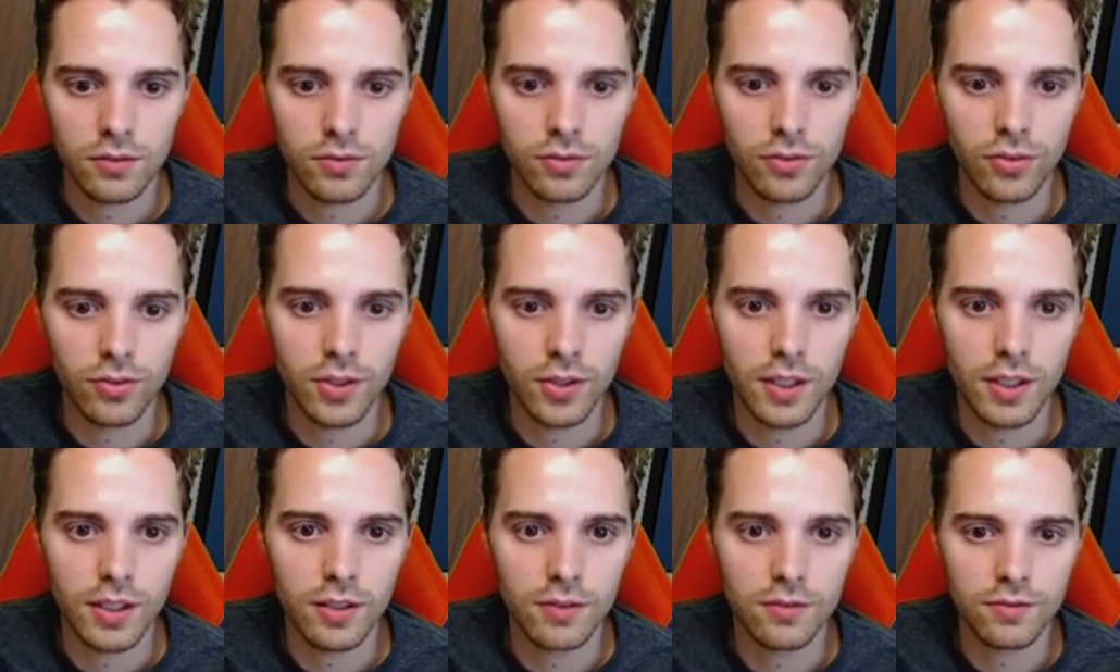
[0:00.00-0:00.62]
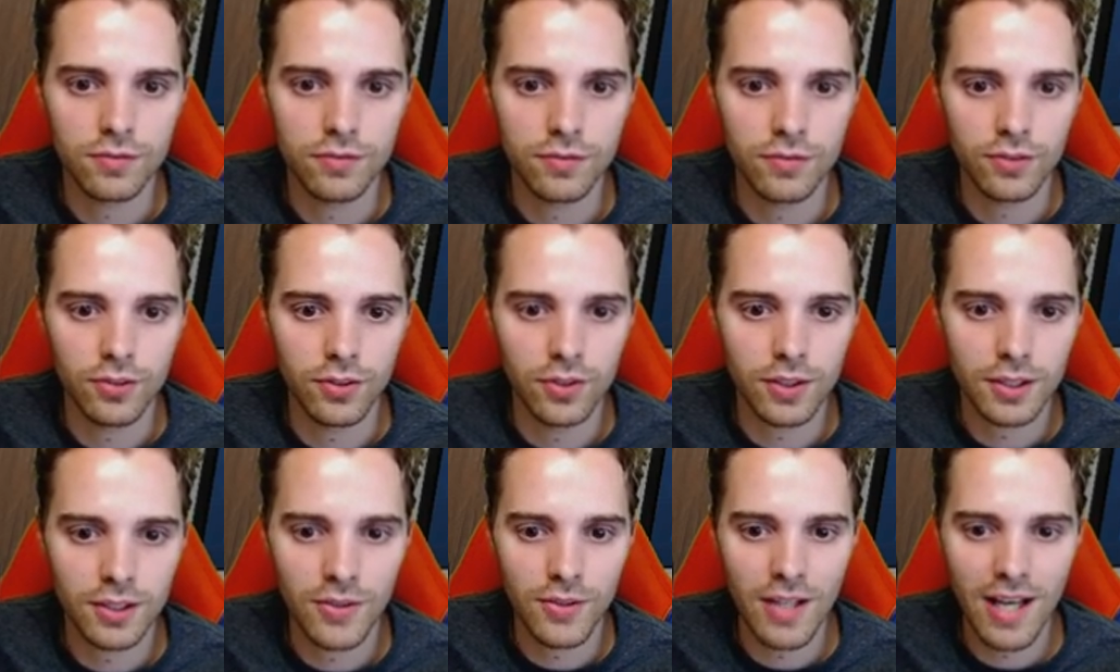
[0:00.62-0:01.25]
Viridian
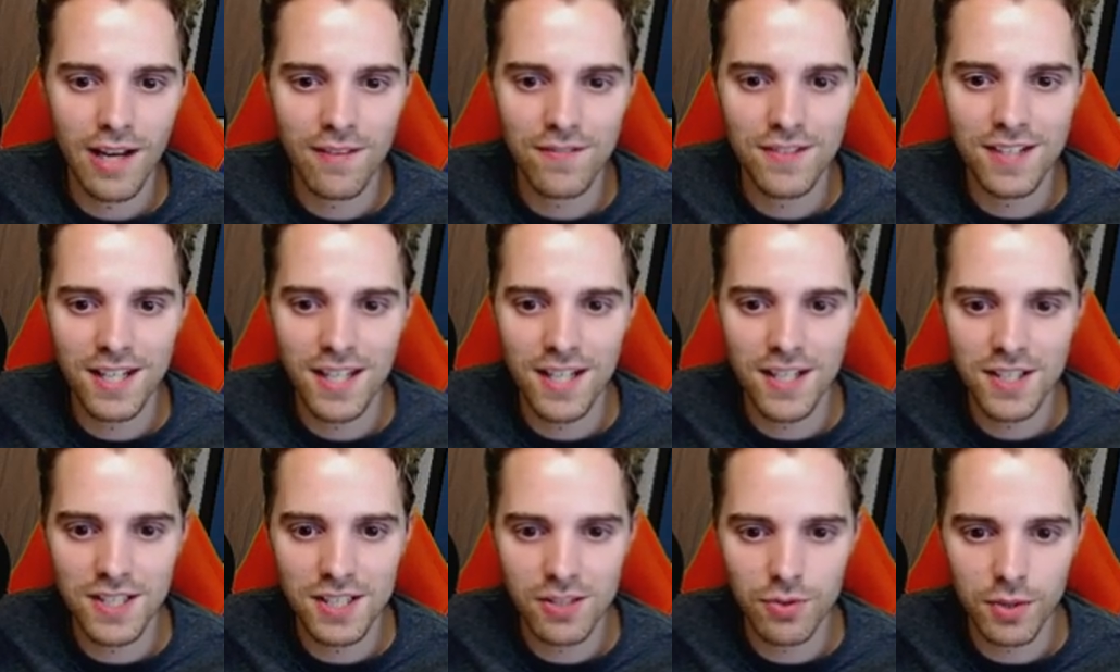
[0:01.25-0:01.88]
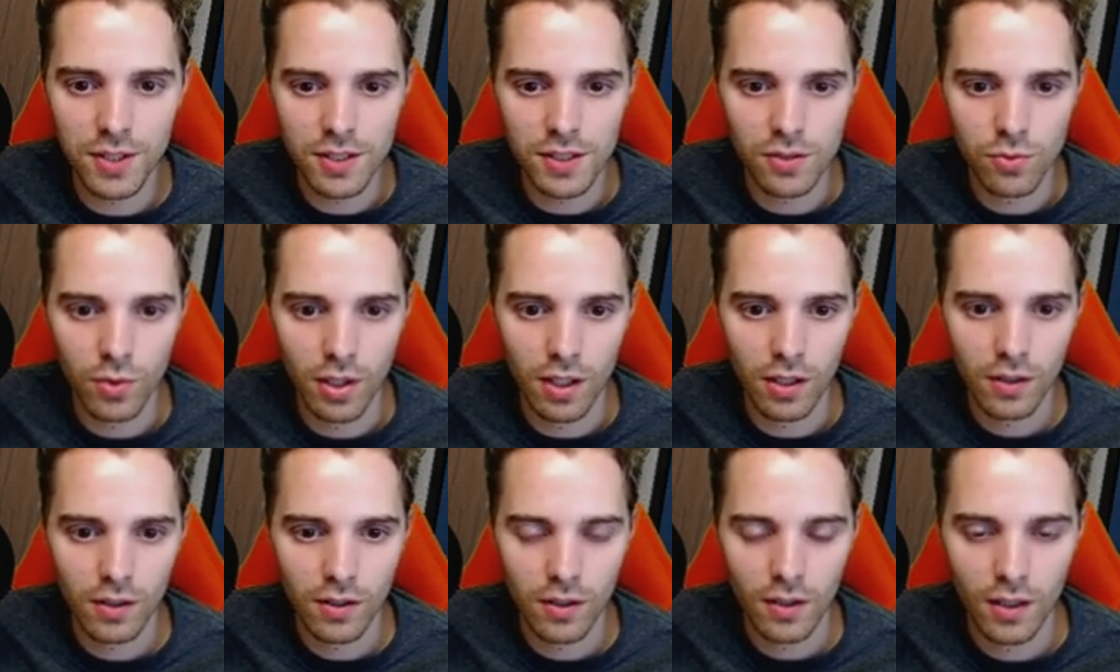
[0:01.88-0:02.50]
forest we have the energy switch as
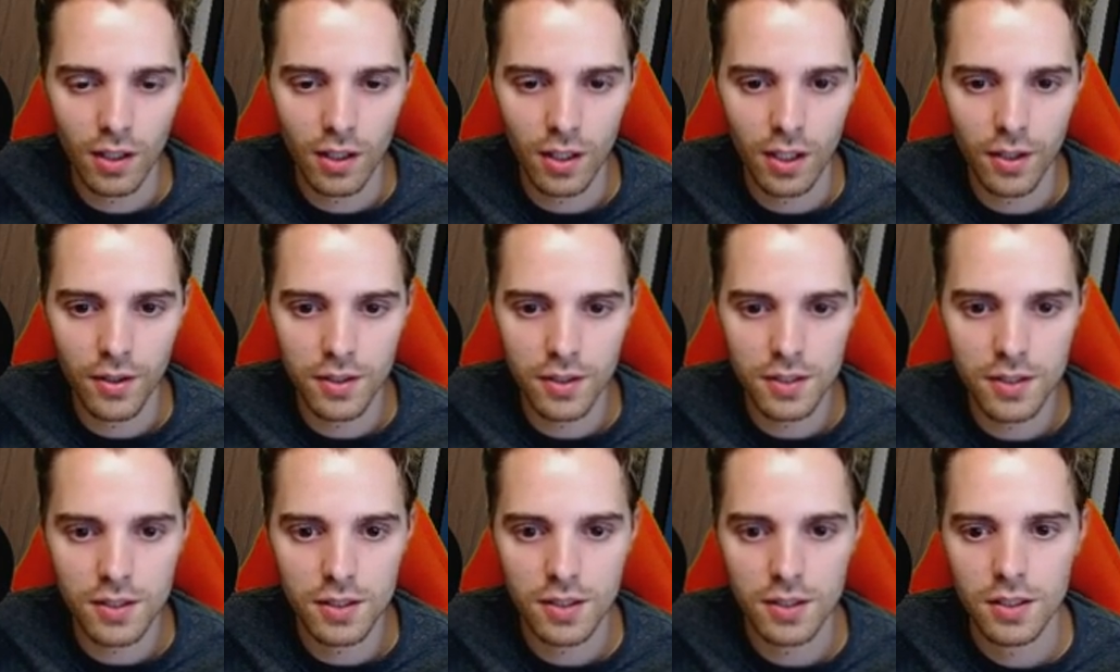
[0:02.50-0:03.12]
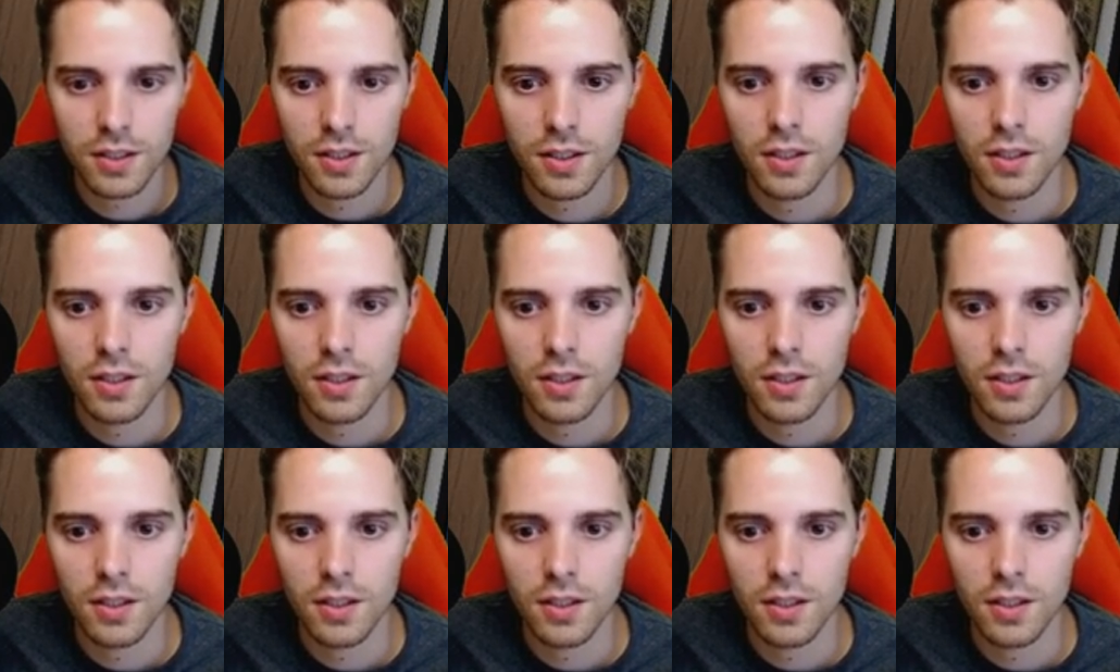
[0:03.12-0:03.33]
well hilarious